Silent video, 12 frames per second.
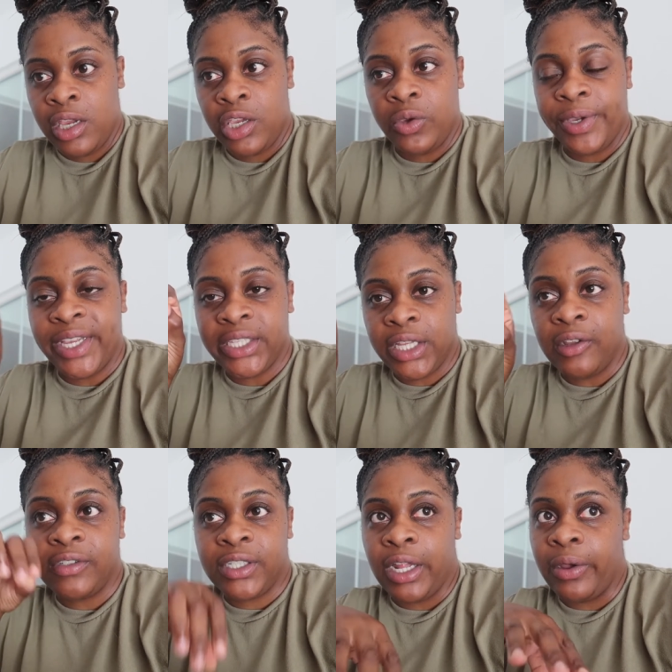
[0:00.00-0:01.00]
you get
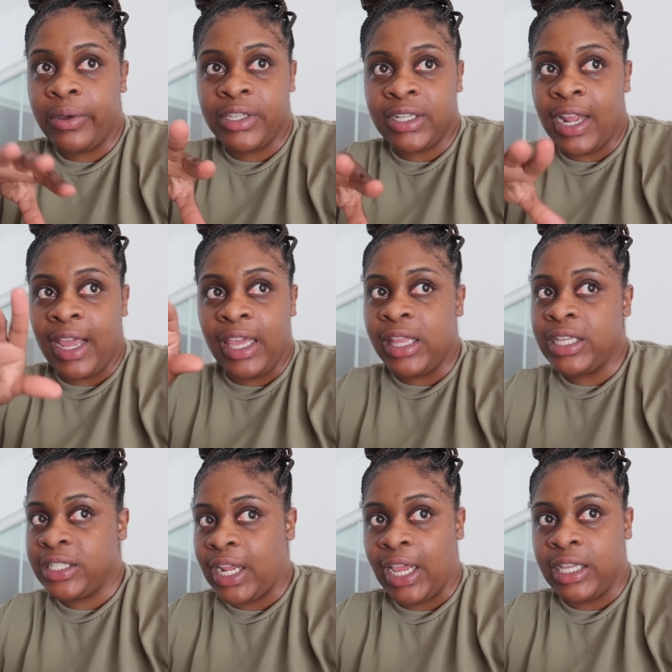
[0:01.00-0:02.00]
stuff slow, it's not in the
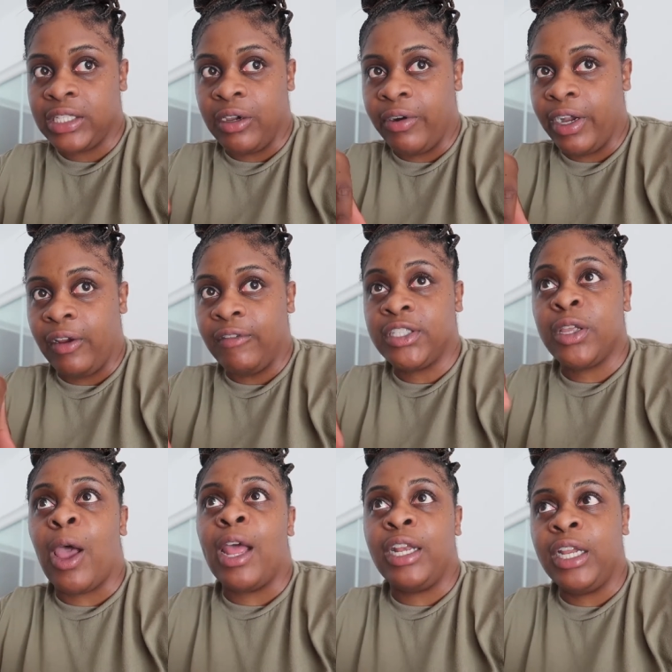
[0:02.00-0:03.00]
States or whatever. So
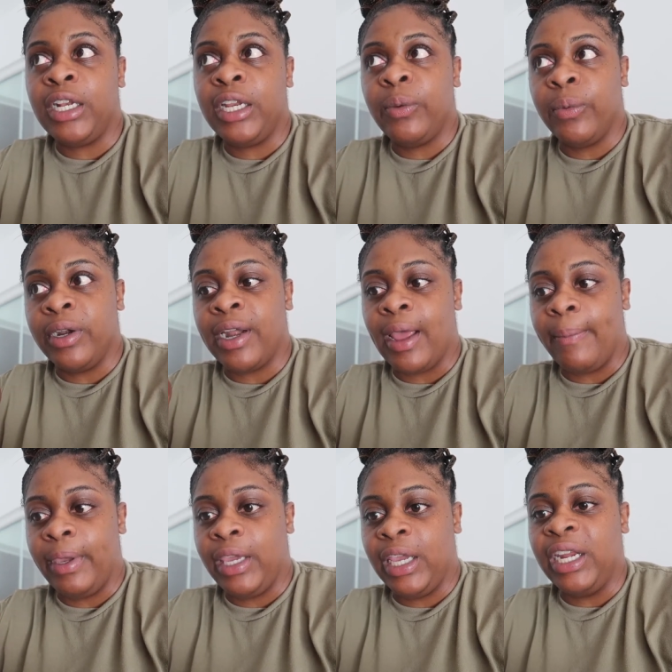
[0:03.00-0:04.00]
I literally will not
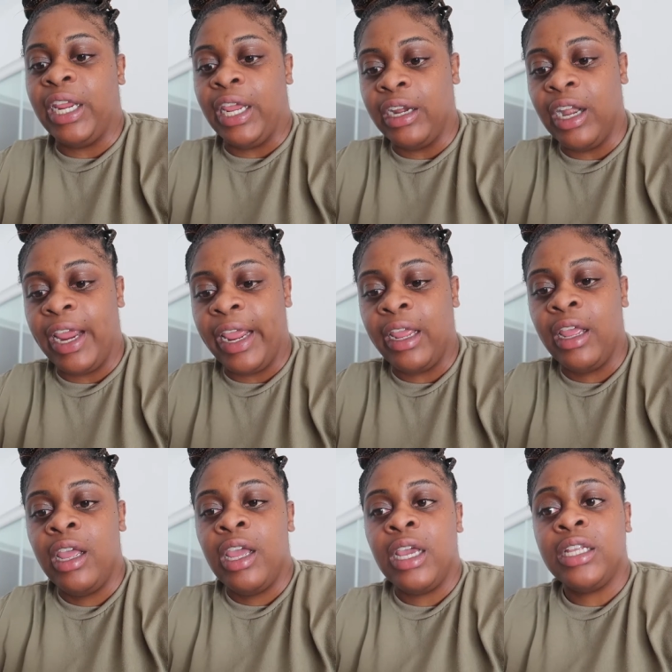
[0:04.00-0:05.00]
be getting internet
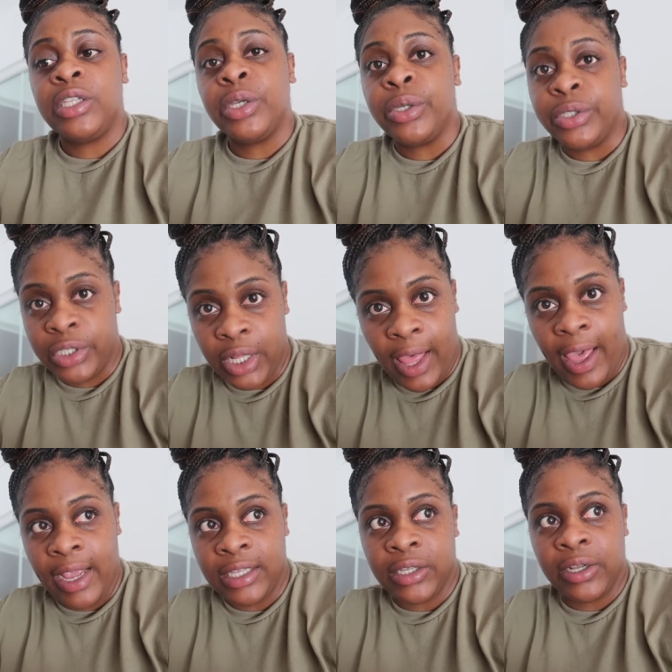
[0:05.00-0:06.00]
until
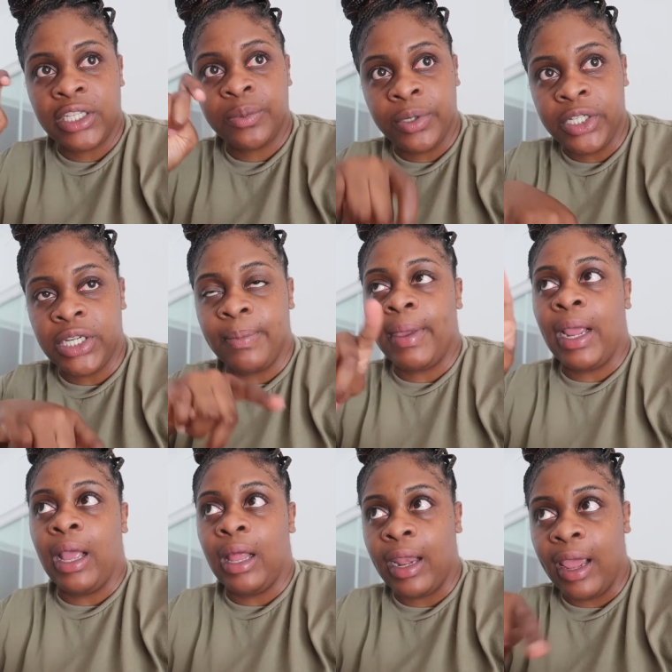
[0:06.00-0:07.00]
July. So that's pushing
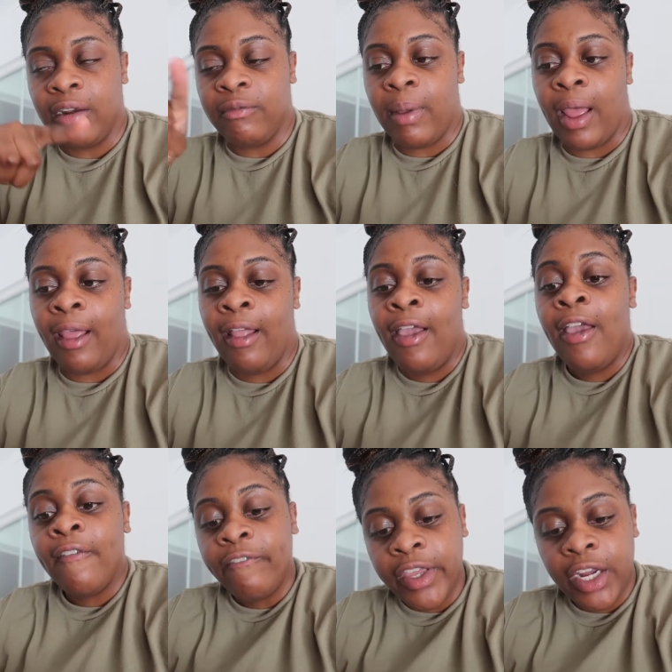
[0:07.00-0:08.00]
back a lot of my
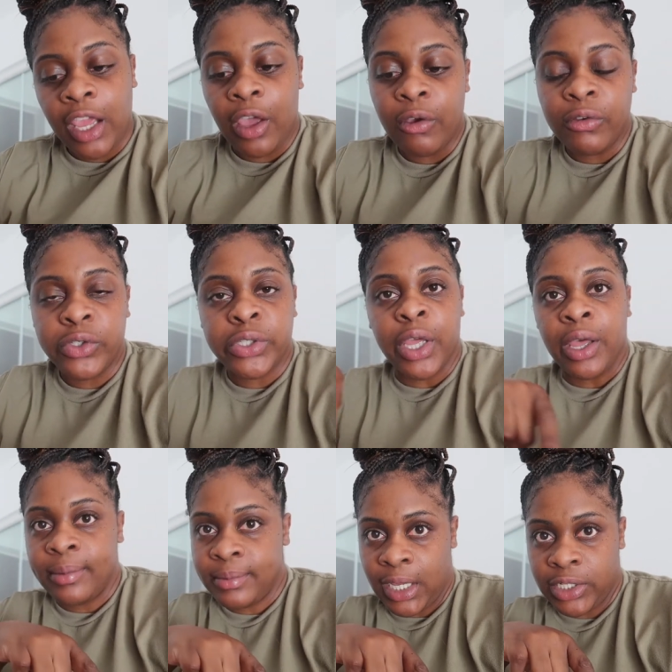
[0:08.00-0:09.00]
videos to
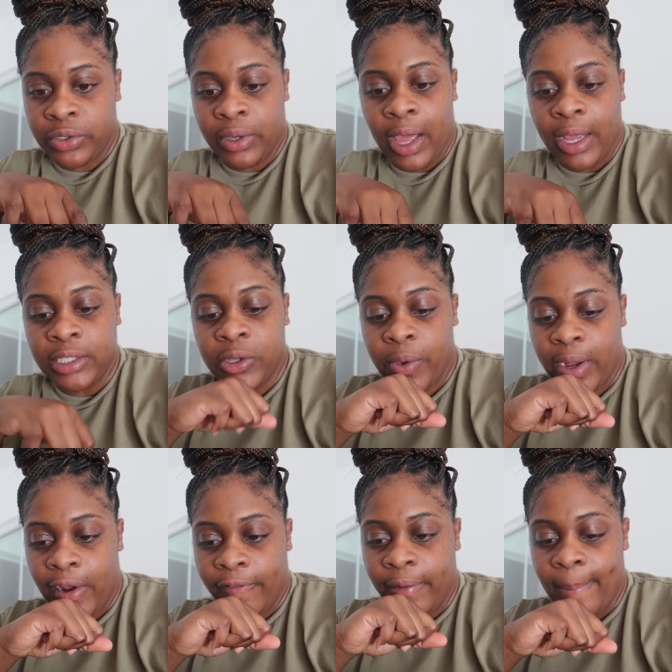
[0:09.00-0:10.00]
update you guys or
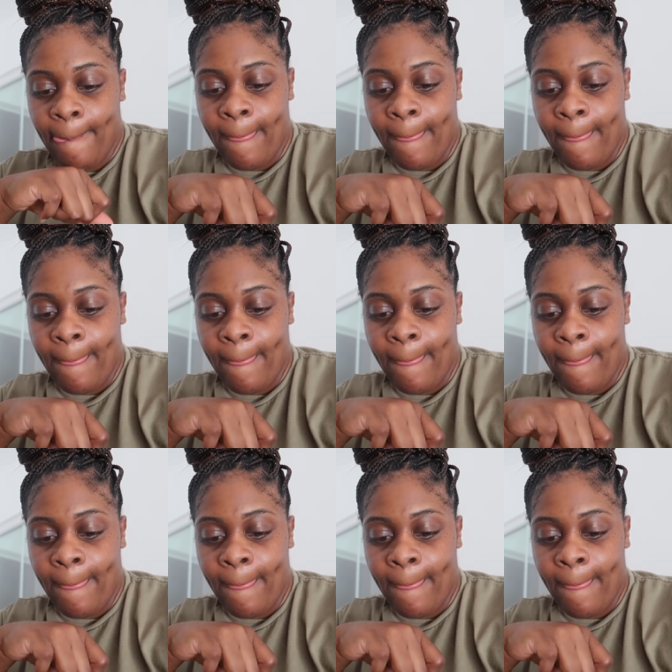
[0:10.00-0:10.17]
whatever.